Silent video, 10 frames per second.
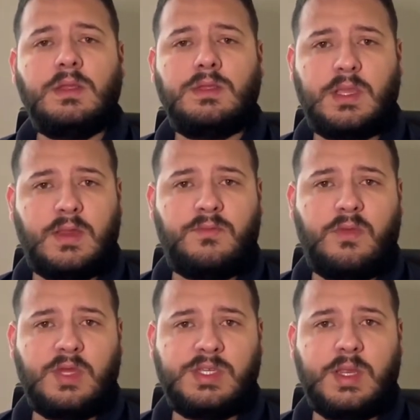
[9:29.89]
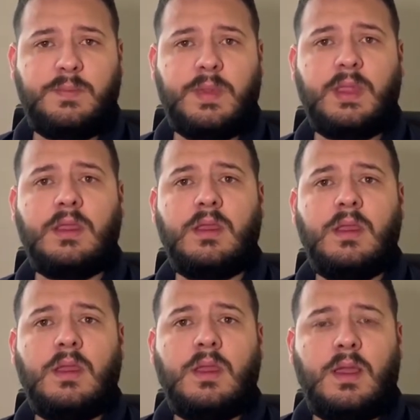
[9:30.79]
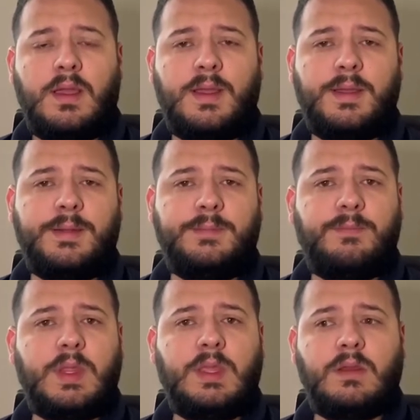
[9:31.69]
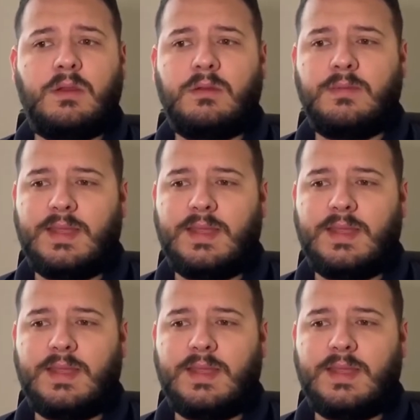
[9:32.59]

to get free shipping. You know,